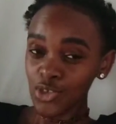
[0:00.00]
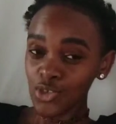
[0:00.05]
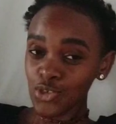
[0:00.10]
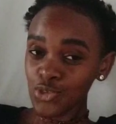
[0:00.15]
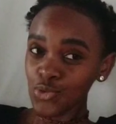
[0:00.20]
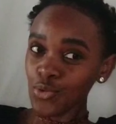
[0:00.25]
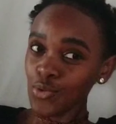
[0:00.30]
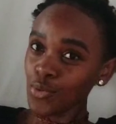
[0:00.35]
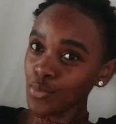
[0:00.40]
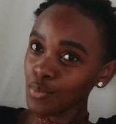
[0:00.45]

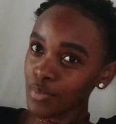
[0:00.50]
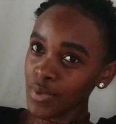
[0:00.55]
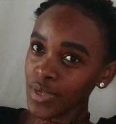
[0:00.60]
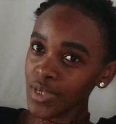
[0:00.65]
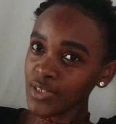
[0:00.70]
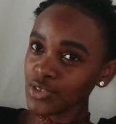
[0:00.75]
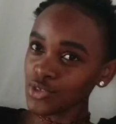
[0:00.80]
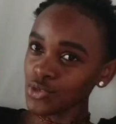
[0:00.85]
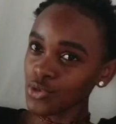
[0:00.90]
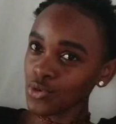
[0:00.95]
So
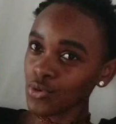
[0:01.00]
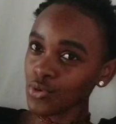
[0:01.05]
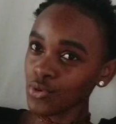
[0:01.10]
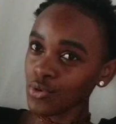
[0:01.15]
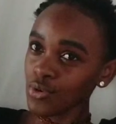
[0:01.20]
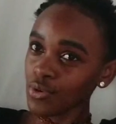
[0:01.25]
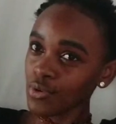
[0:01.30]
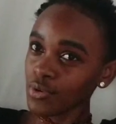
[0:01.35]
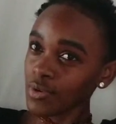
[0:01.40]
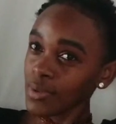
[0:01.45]
base
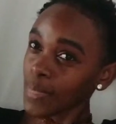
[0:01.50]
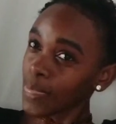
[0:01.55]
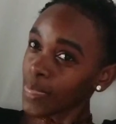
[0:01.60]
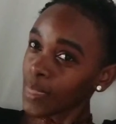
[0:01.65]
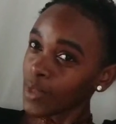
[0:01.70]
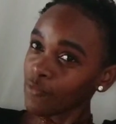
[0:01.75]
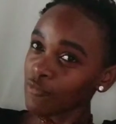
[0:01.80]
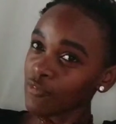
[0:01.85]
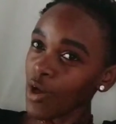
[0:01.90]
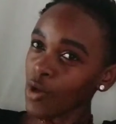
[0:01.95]
your
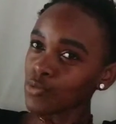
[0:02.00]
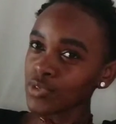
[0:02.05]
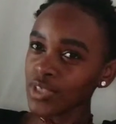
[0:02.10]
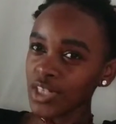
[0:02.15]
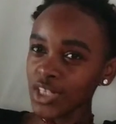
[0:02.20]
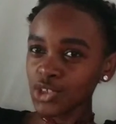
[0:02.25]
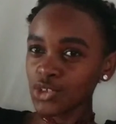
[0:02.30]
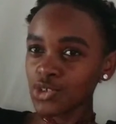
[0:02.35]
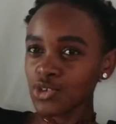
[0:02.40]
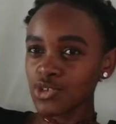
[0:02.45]

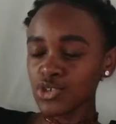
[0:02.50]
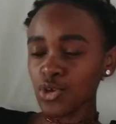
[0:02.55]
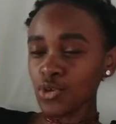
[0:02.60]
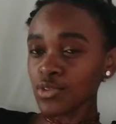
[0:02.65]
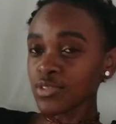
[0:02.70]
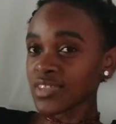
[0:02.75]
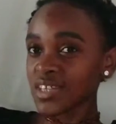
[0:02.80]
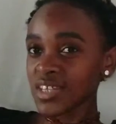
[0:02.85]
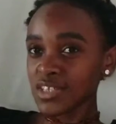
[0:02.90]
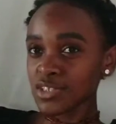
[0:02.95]
foundations
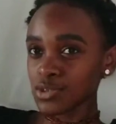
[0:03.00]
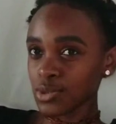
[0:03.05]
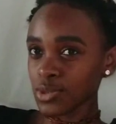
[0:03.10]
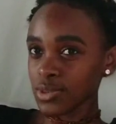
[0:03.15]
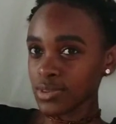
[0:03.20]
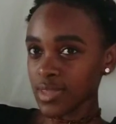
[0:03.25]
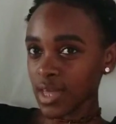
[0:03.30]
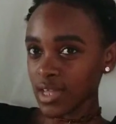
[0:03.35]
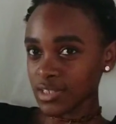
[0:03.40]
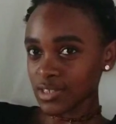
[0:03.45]
on things
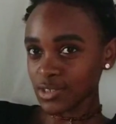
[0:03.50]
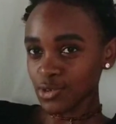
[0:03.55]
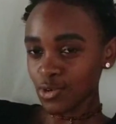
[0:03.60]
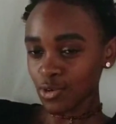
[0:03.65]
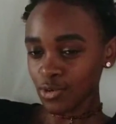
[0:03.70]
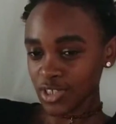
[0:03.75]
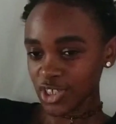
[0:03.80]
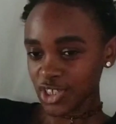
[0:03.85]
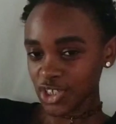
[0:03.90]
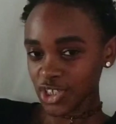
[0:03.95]
that
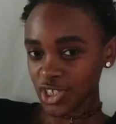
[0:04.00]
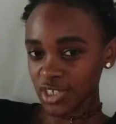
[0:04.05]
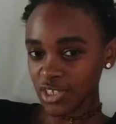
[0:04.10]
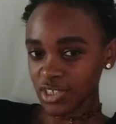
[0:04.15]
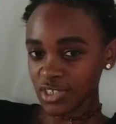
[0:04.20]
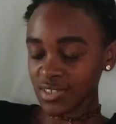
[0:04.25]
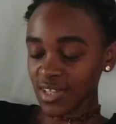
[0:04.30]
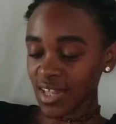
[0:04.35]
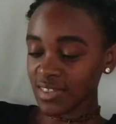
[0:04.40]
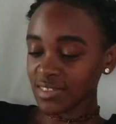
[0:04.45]
don't
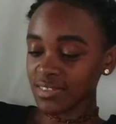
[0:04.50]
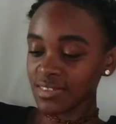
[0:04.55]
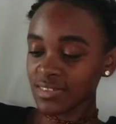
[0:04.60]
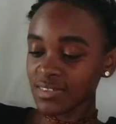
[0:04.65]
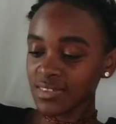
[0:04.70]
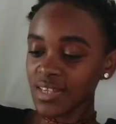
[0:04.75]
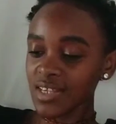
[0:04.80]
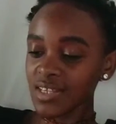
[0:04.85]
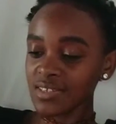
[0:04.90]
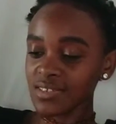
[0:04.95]
change, that
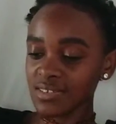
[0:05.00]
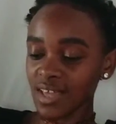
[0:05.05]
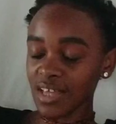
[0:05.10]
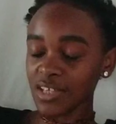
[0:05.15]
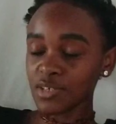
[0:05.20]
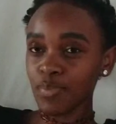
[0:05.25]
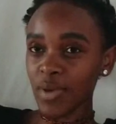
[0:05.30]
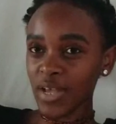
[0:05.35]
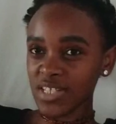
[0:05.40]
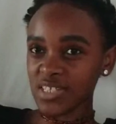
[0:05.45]
things
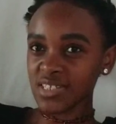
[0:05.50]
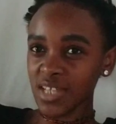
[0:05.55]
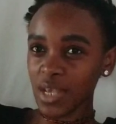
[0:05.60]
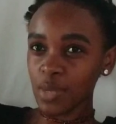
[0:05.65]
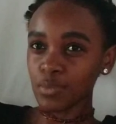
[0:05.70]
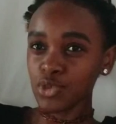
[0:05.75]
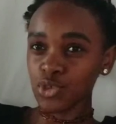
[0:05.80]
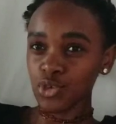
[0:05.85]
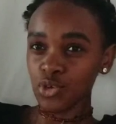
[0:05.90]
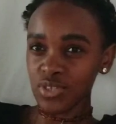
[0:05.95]
that
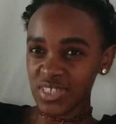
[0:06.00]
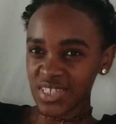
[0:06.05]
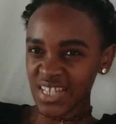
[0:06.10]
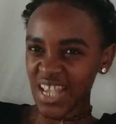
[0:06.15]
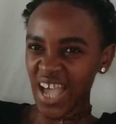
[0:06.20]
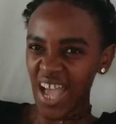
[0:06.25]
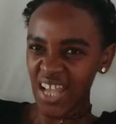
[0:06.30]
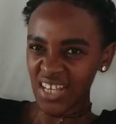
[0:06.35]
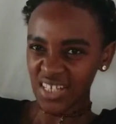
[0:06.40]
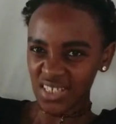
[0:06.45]
perceptions
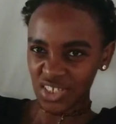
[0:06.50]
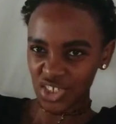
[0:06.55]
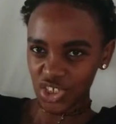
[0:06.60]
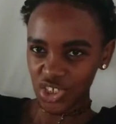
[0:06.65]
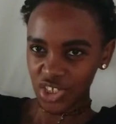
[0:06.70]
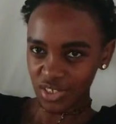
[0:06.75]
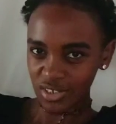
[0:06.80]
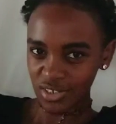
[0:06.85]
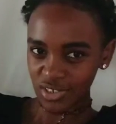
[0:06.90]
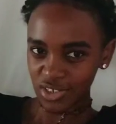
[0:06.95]
can't
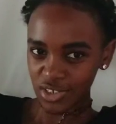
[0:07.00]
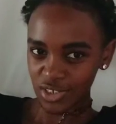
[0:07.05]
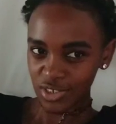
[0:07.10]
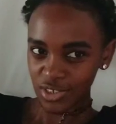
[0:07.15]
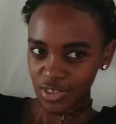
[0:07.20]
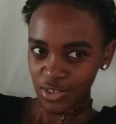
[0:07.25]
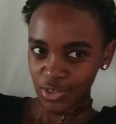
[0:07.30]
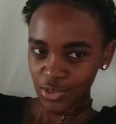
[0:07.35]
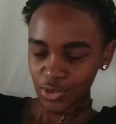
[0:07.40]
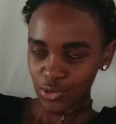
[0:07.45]
change.
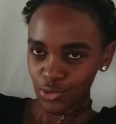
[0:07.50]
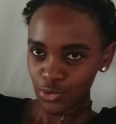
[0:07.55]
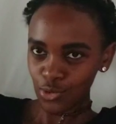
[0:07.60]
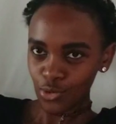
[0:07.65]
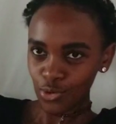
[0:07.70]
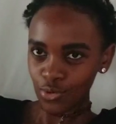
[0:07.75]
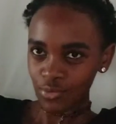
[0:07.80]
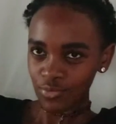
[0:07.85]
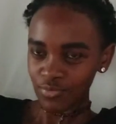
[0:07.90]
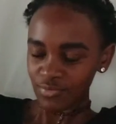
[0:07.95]
You
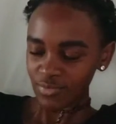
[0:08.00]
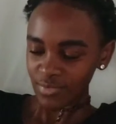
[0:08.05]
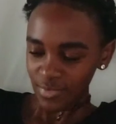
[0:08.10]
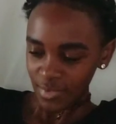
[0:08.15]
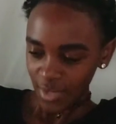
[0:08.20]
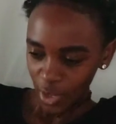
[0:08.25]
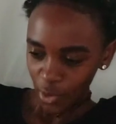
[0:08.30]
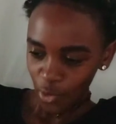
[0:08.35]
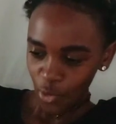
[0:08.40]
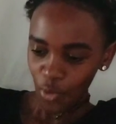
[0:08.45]
know?
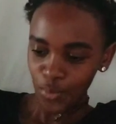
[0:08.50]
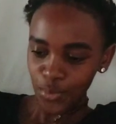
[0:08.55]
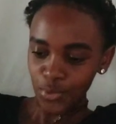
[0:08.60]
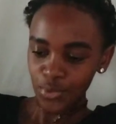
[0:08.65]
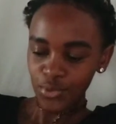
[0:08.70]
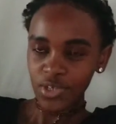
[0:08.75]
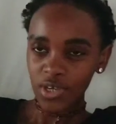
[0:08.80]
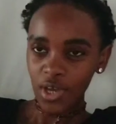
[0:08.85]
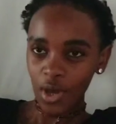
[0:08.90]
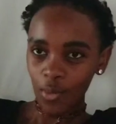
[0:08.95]
I hope
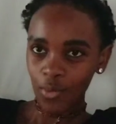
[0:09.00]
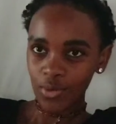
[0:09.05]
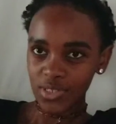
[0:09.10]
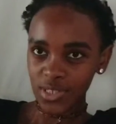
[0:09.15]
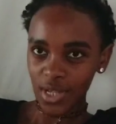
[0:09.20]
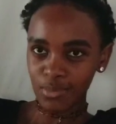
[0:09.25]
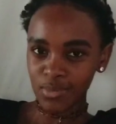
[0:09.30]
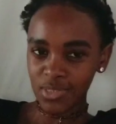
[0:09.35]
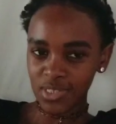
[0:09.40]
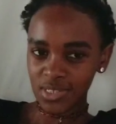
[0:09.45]
you hear
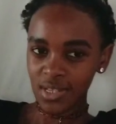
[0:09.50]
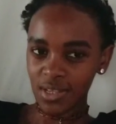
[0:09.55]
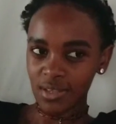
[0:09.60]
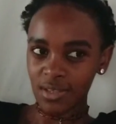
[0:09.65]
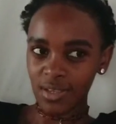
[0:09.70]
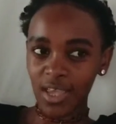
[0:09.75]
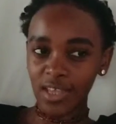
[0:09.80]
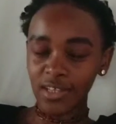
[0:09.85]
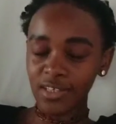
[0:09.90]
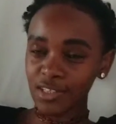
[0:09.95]
what I'm
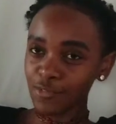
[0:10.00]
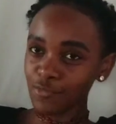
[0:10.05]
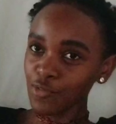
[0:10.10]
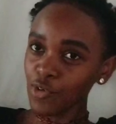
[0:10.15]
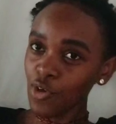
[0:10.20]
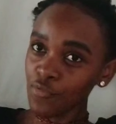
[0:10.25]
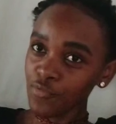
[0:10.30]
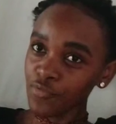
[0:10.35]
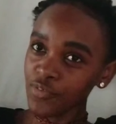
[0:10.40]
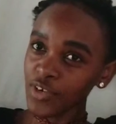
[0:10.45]
saying. And if
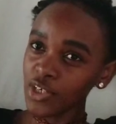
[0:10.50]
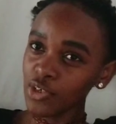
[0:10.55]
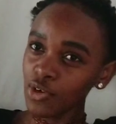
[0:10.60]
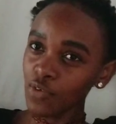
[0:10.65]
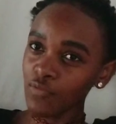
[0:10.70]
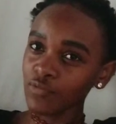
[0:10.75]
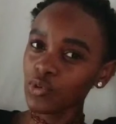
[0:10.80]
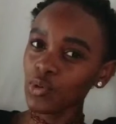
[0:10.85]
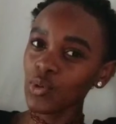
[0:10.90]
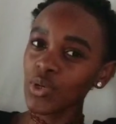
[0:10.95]
you're afraid
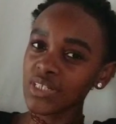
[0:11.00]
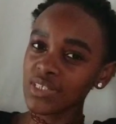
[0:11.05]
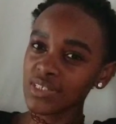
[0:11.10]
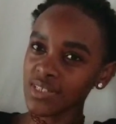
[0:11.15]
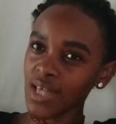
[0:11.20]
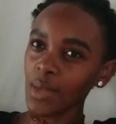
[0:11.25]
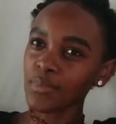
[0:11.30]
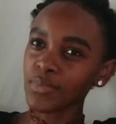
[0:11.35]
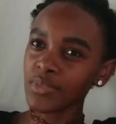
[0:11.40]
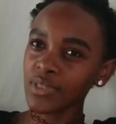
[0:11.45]
of doing
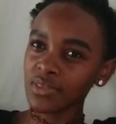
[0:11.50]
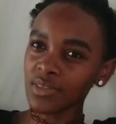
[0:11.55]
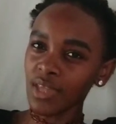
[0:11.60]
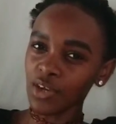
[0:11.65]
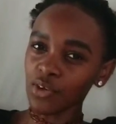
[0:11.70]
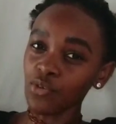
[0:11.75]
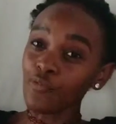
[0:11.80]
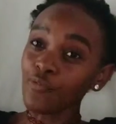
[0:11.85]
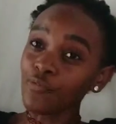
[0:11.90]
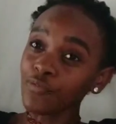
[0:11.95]
something
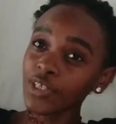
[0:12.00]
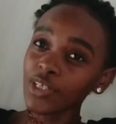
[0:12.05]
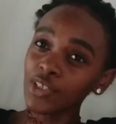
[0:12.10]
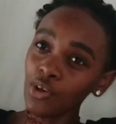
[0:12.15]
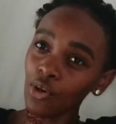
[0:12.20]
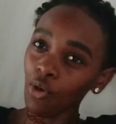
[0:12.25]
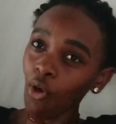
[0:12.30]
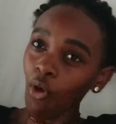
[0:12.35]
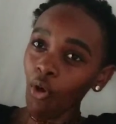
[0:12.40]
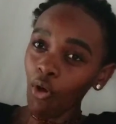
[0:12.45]
that you feel
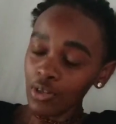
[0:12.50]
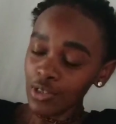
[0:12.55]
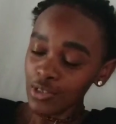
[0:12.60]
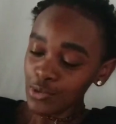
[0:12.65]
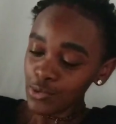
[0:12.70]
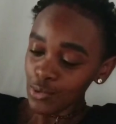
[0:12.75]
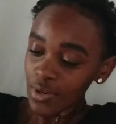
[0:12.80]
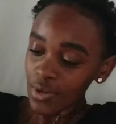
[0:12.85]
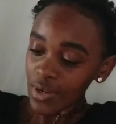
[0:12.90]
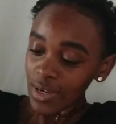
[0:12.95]
you're called
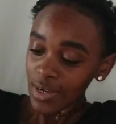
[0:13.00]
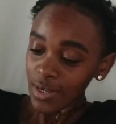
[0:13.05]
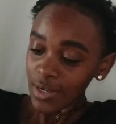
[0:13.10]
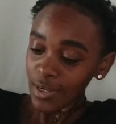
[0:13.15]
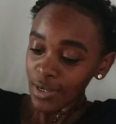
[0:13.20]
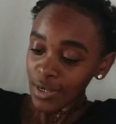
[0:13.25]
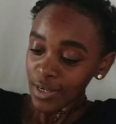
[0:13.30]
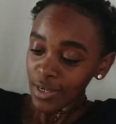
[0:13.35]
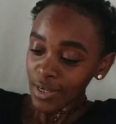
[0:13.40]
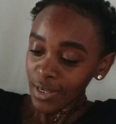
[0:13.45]
to,
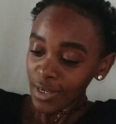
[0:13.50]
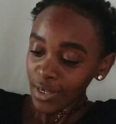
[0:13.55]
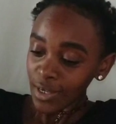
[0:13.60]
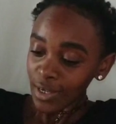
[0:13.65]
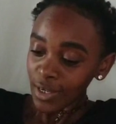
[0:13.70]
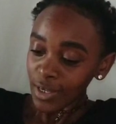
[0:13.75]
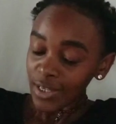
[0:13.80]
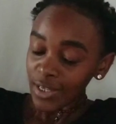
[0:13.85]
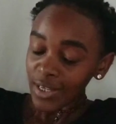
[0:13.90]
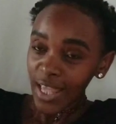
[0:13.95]

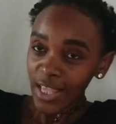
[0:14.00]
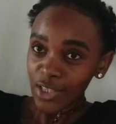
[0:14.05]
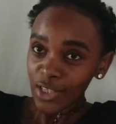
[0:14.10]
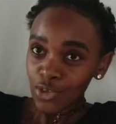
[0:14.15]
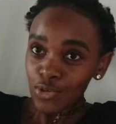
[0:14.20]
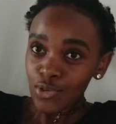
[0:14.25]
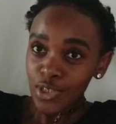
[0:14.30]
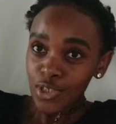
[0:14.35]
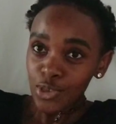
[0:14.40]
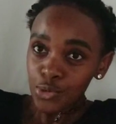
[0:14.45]

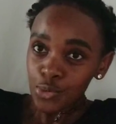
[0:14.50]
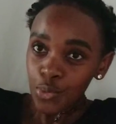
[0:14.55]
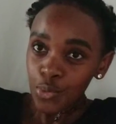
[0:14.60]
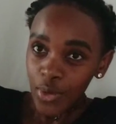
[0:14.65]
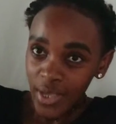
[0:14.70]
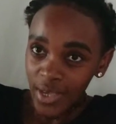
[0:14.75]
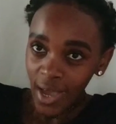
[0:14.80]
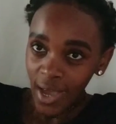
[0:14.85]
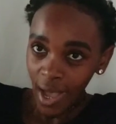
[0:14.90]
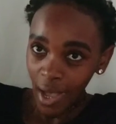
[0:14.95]
like you need to
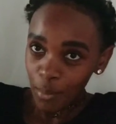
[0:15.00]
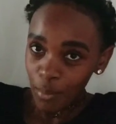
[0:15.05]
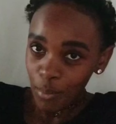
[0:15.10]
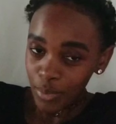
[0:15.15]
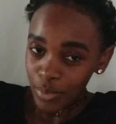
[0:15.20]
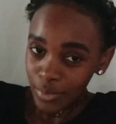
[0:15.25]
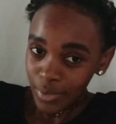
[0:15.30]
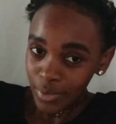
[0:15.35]
wake up.